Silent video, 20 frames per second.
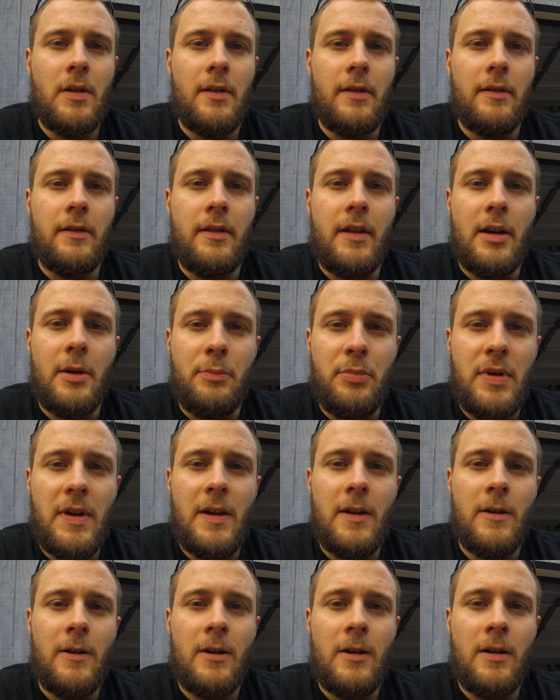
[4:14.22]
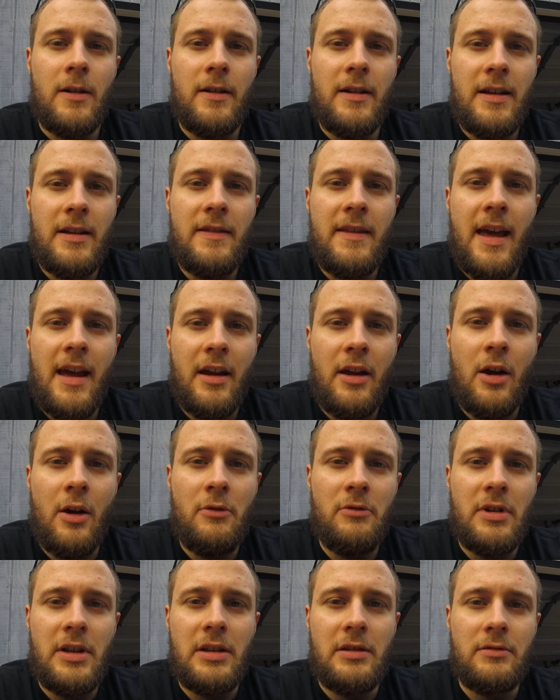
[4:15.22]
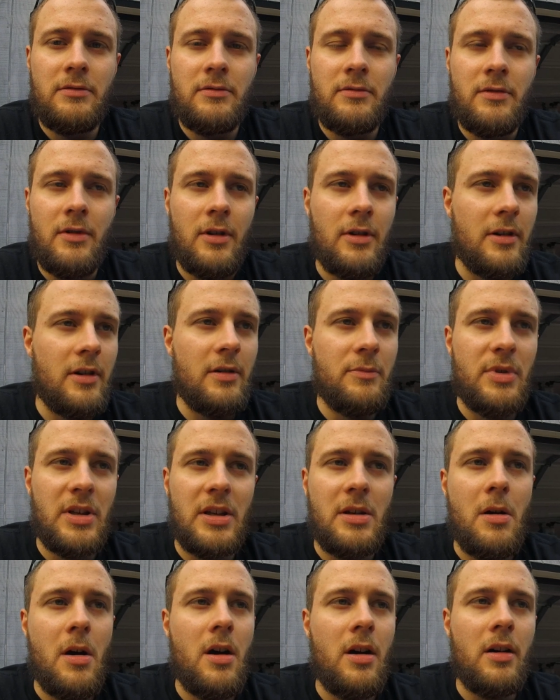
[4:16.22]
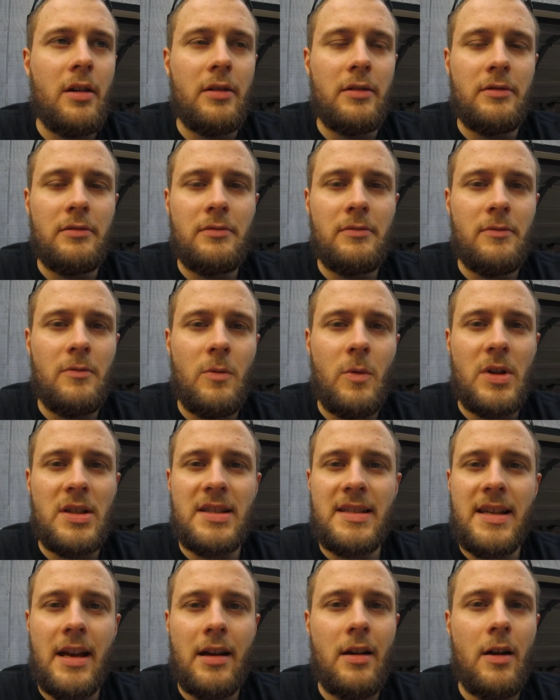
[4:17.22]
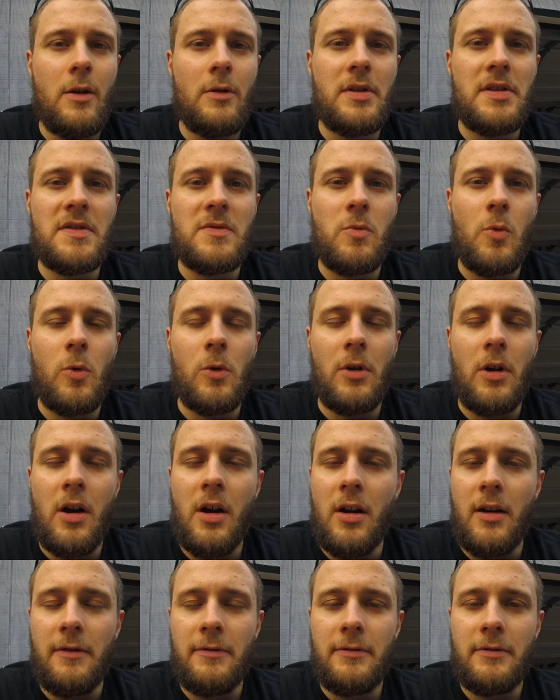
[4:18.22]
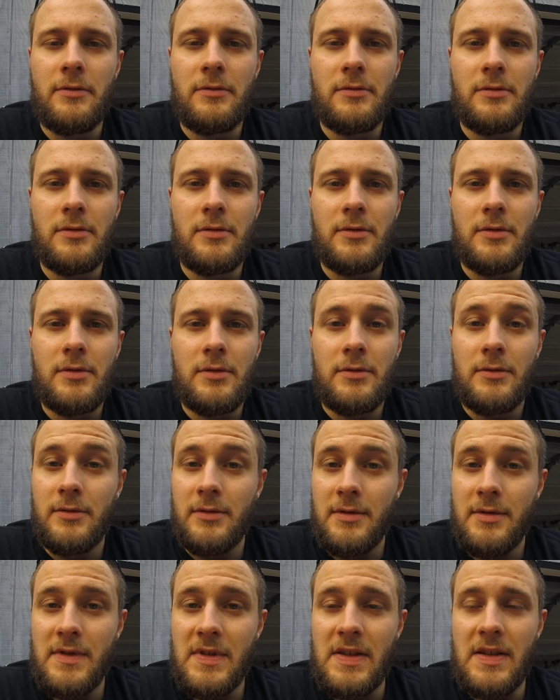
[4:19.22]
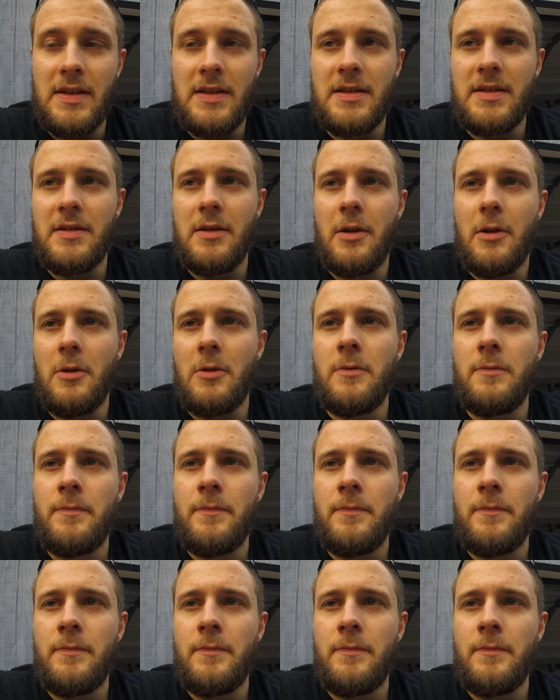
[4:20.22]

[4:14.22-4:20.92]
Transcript: that appear in that coating are going to be gone once that coating's worn off. See, so